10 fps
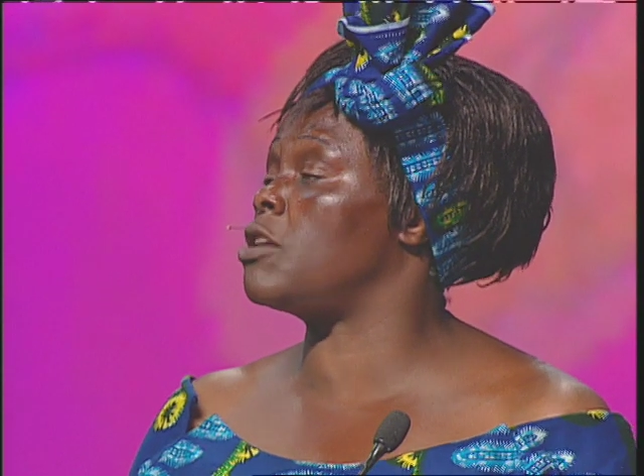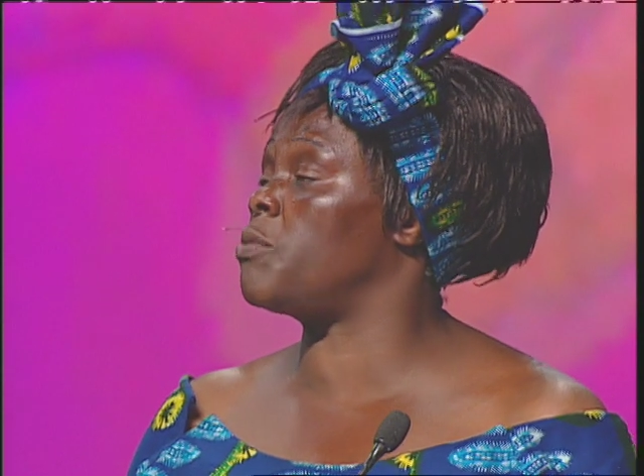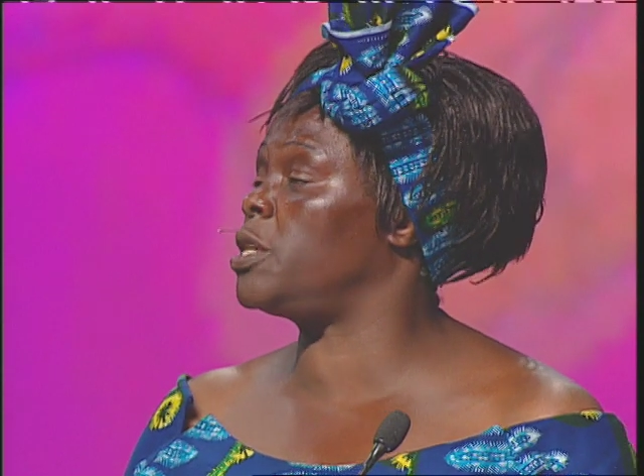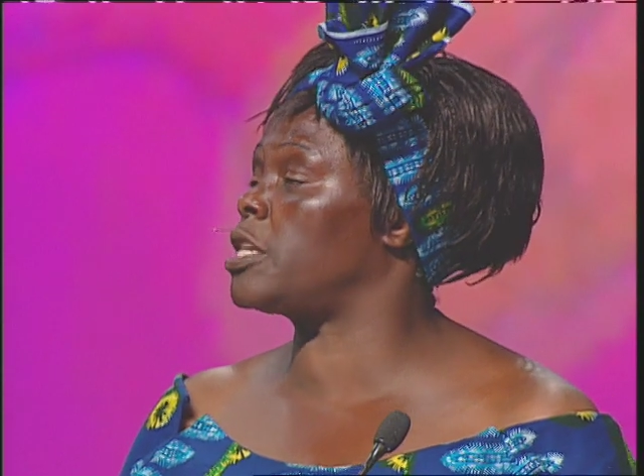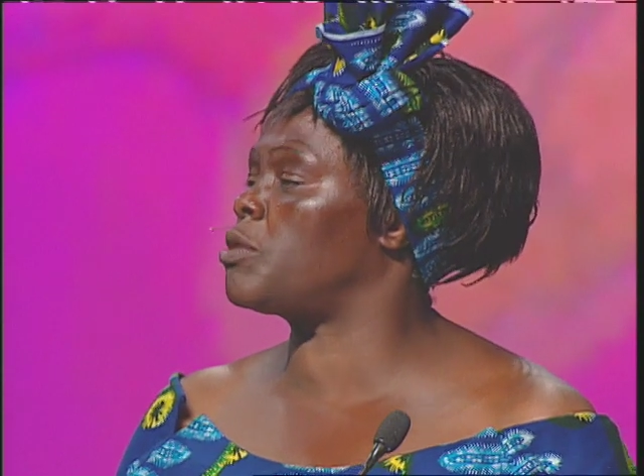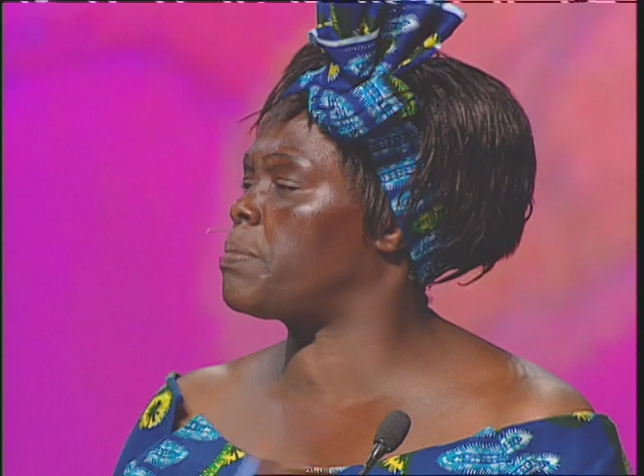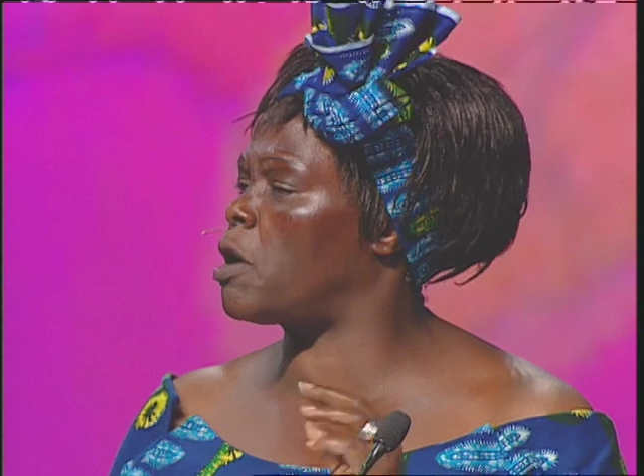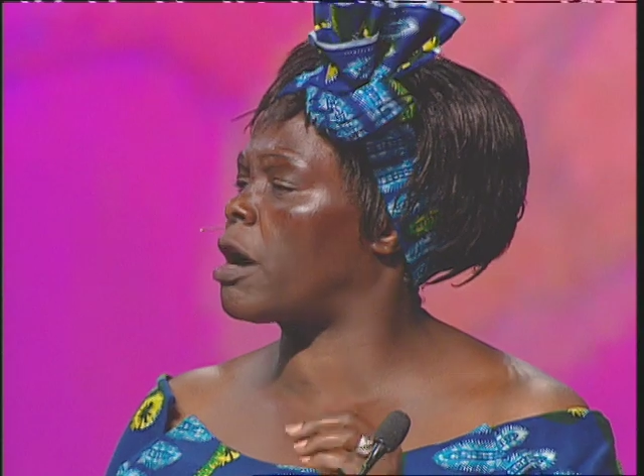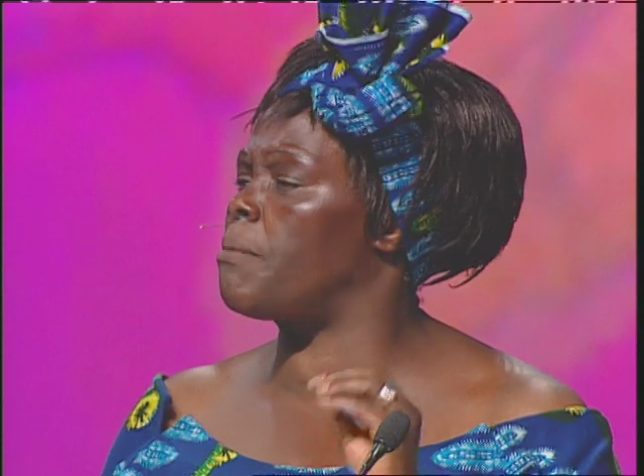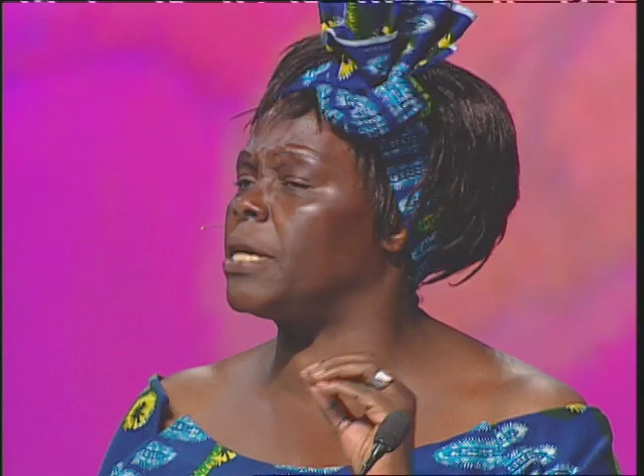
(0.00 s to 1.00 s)
the Norwegian
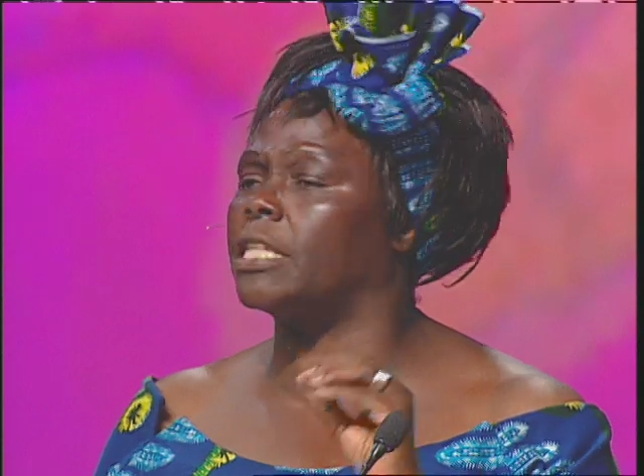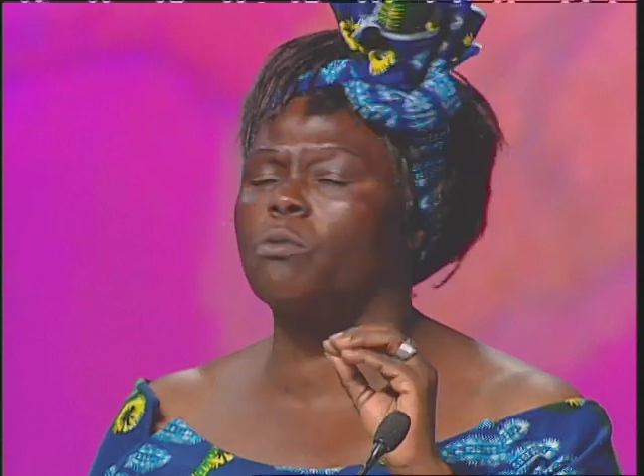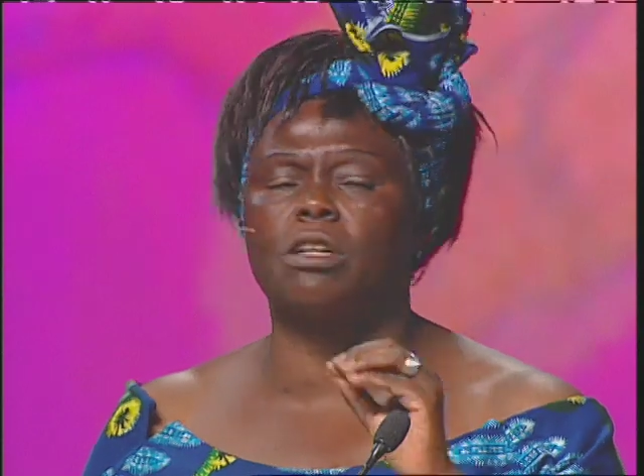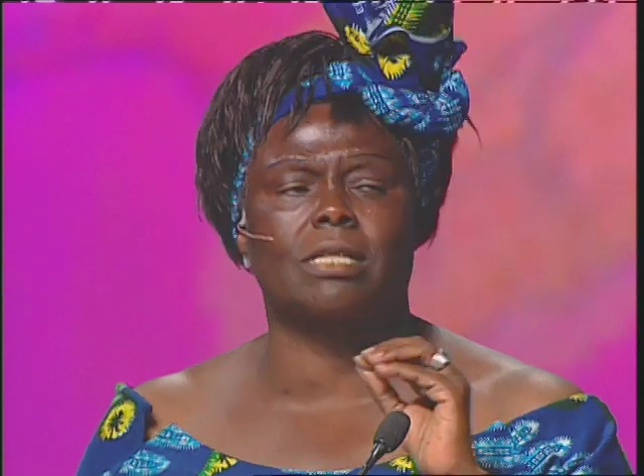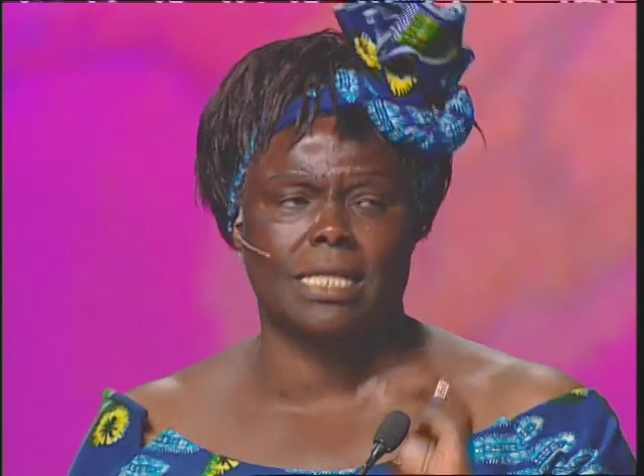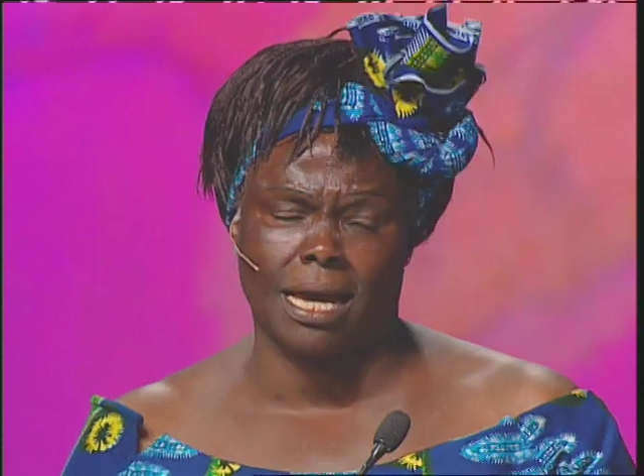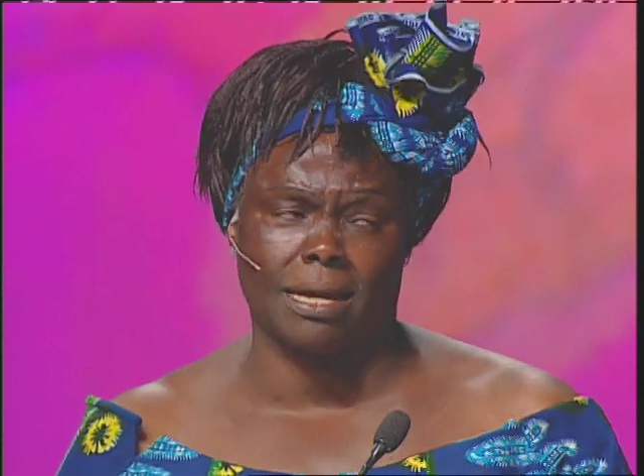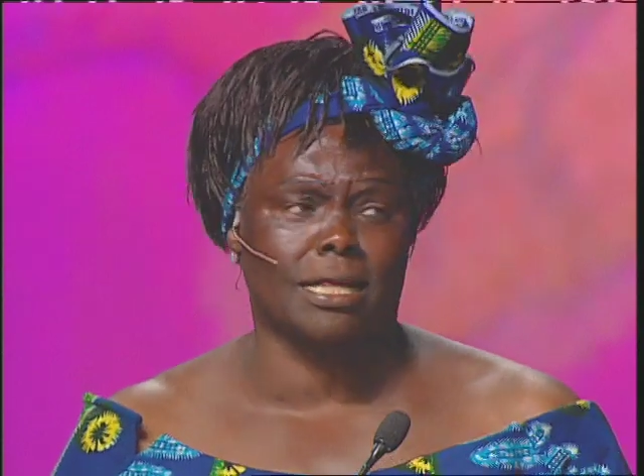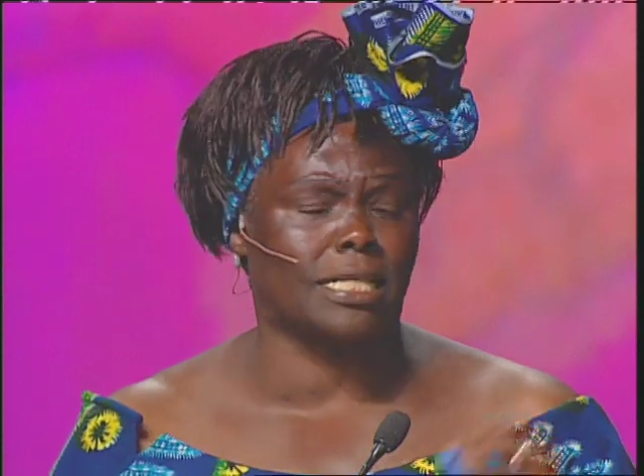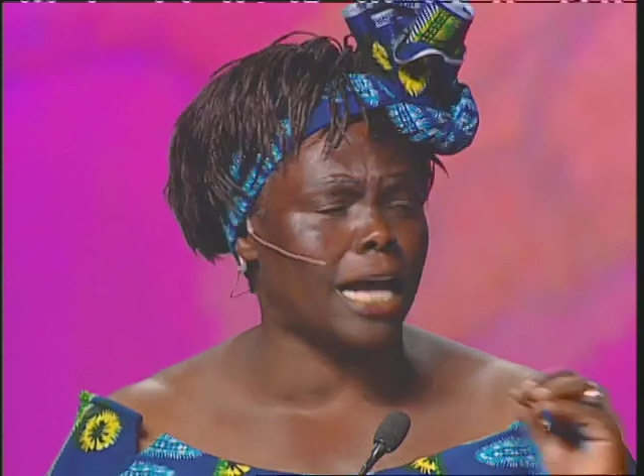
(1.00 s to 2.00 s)
Nobel Committee was
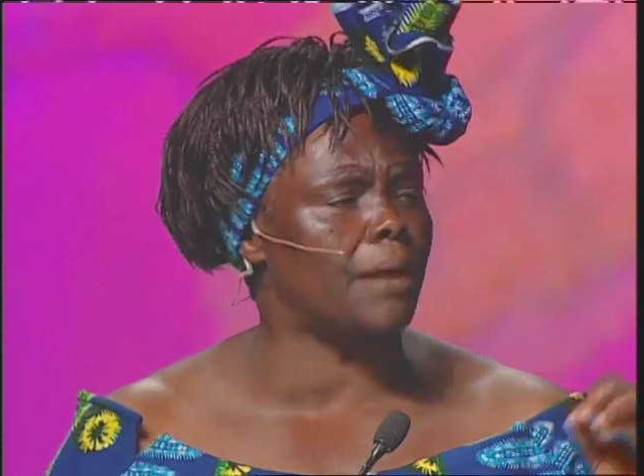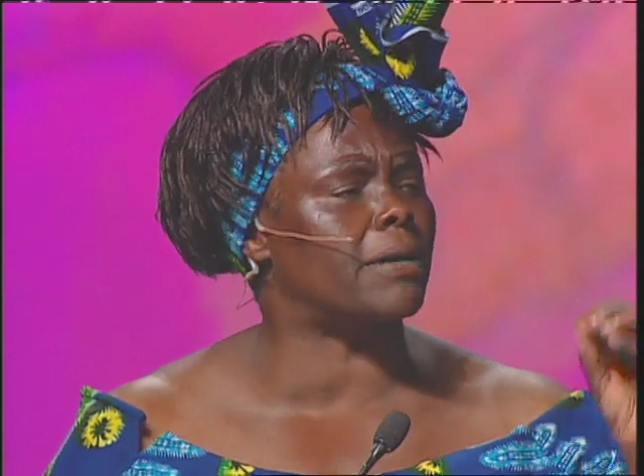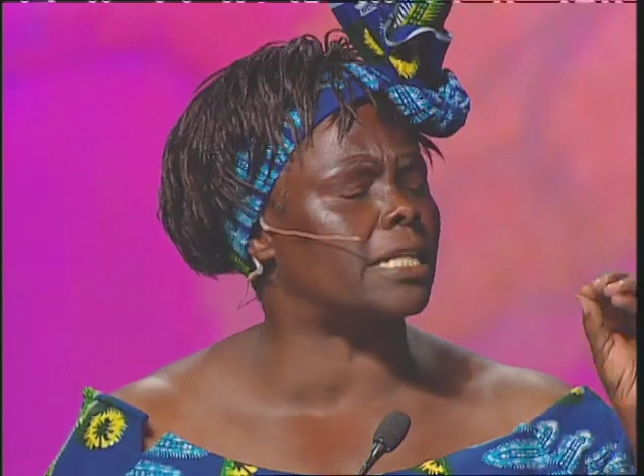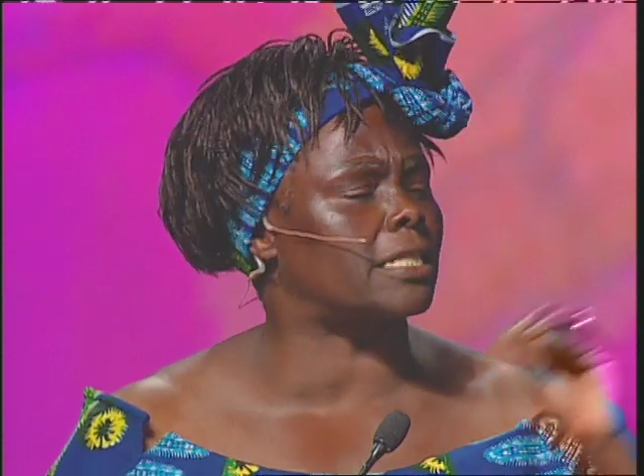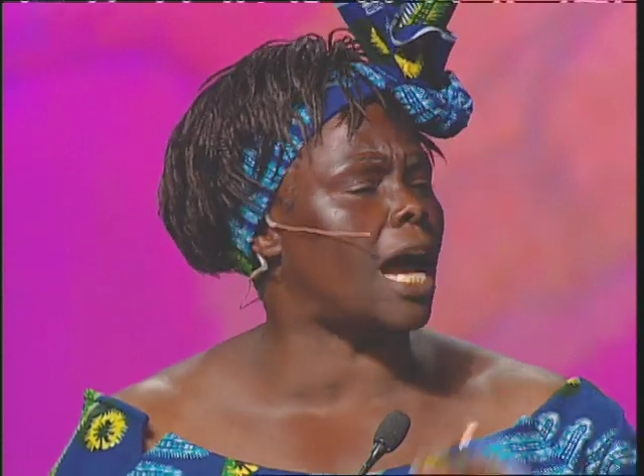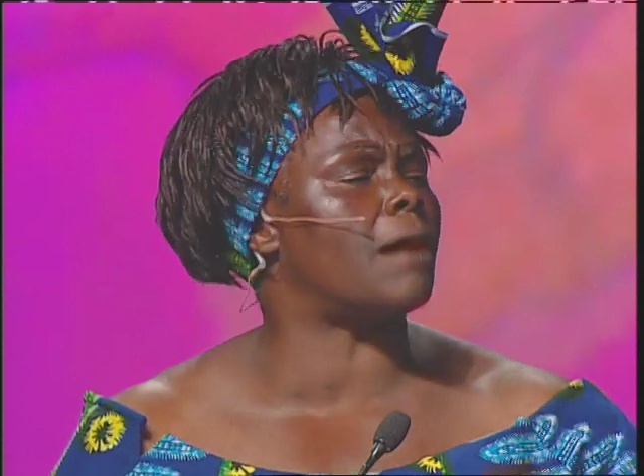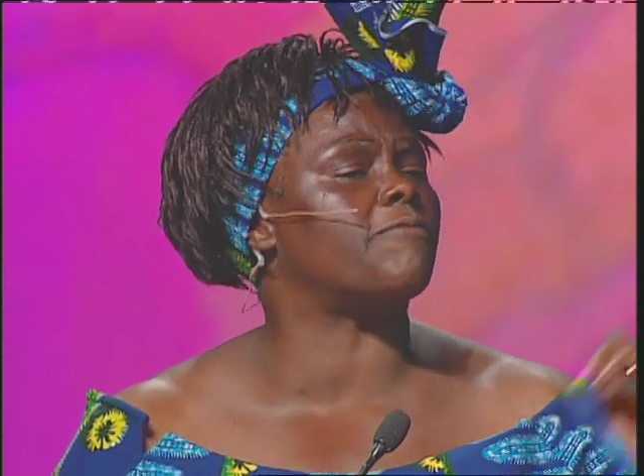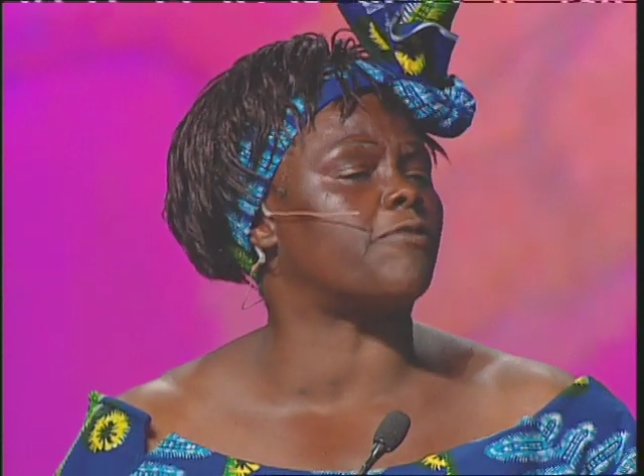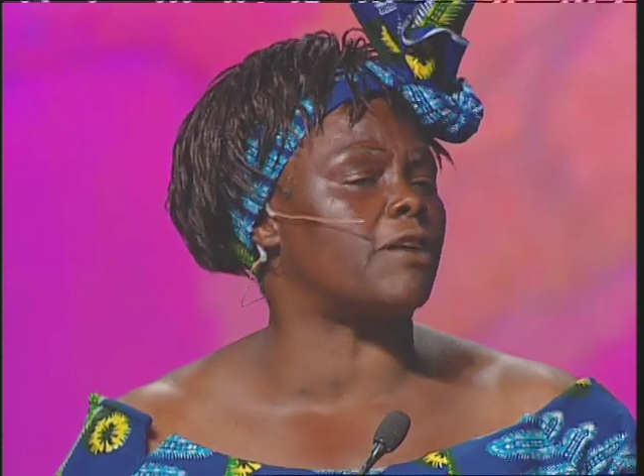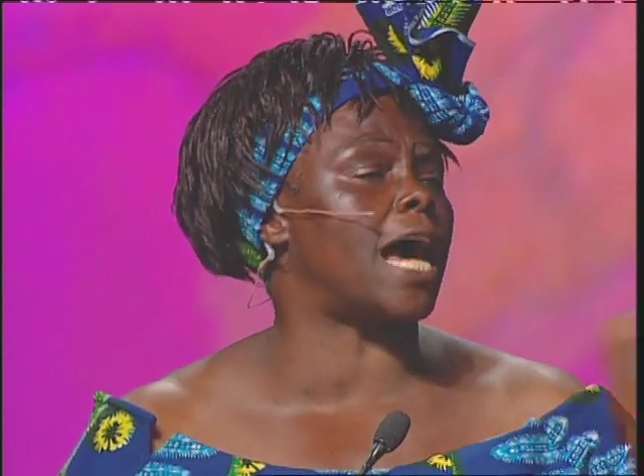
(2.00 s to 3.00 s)
saying the time has
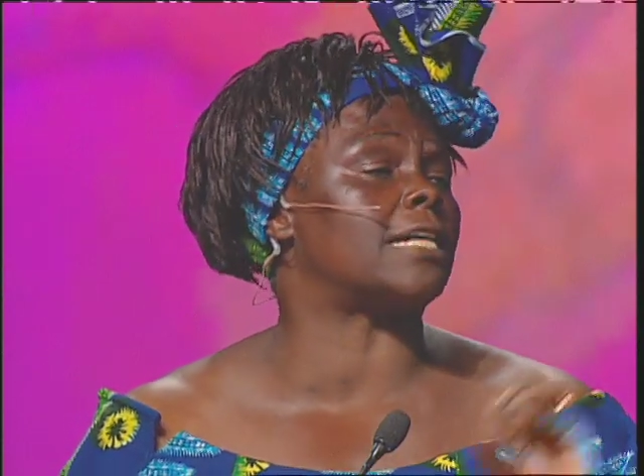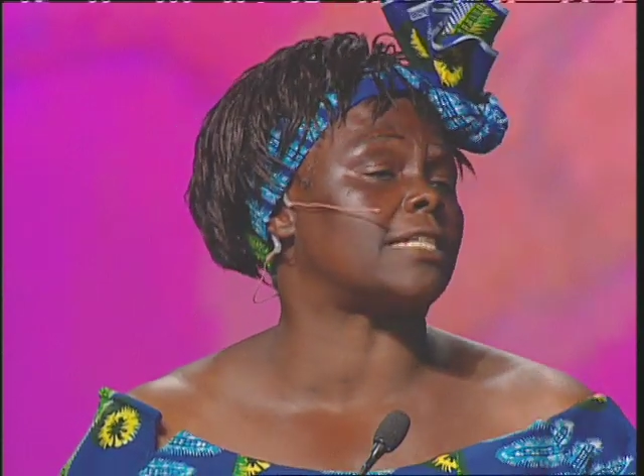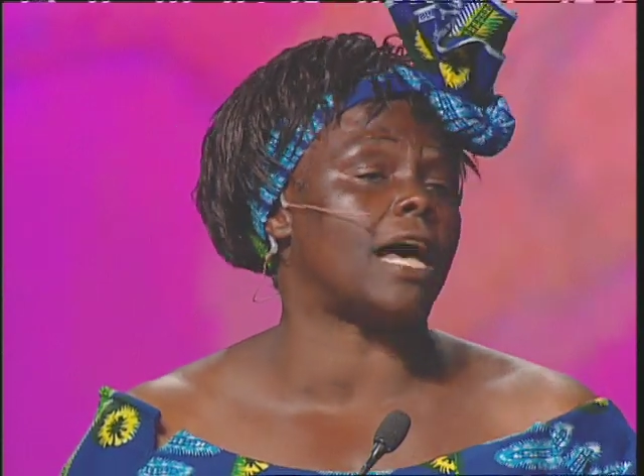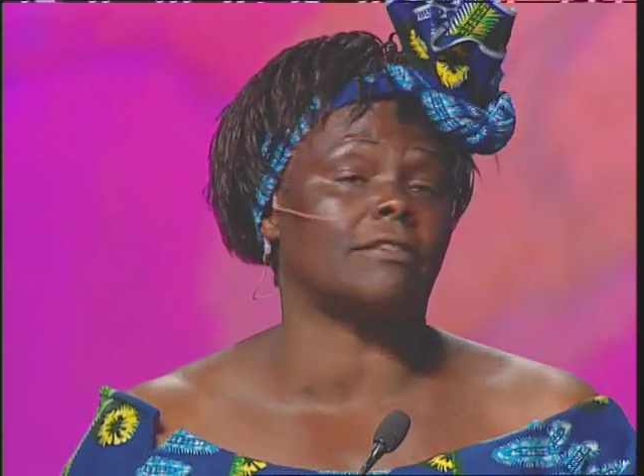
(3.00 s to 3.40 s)
come for us